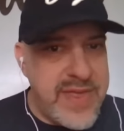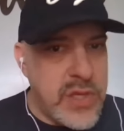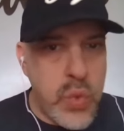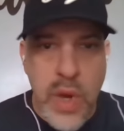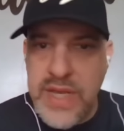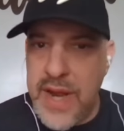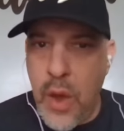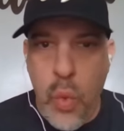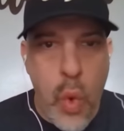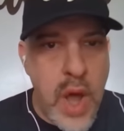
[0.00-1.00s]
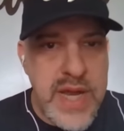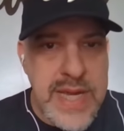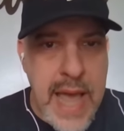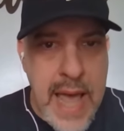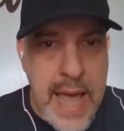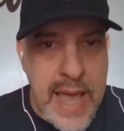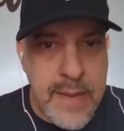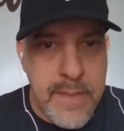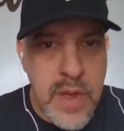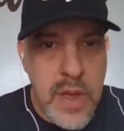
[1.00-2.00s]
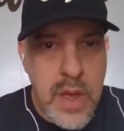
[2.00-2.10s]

This wasn't a one-time,